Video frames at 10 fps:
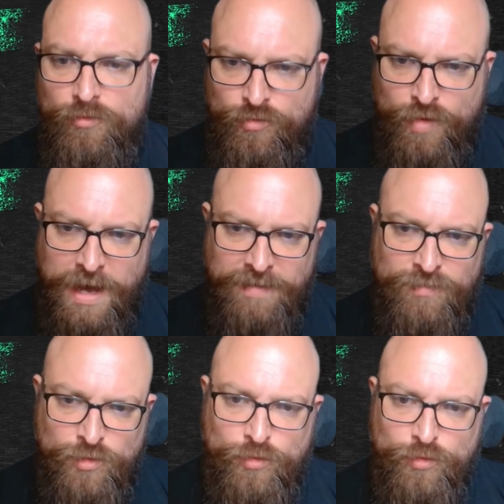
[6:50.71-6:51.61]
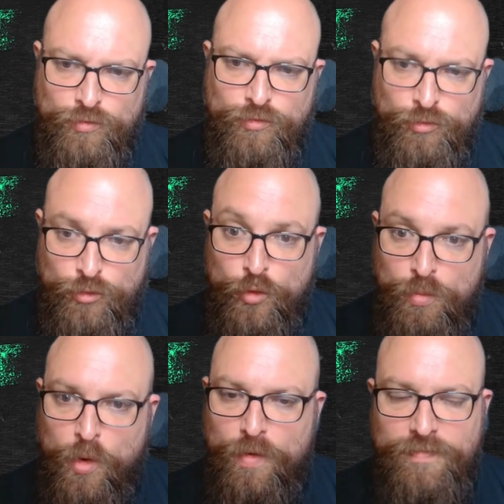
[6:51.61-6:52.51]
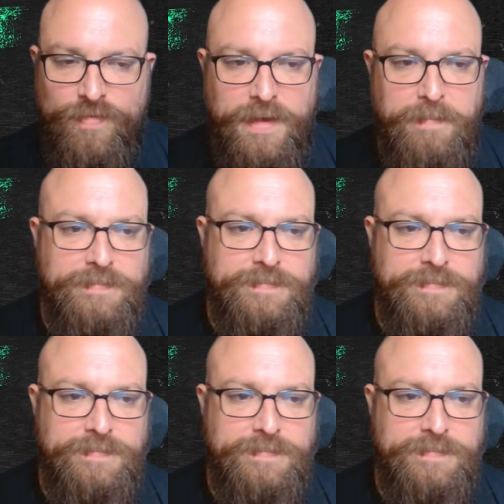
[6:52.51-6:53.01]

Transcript: drive you to do more for them.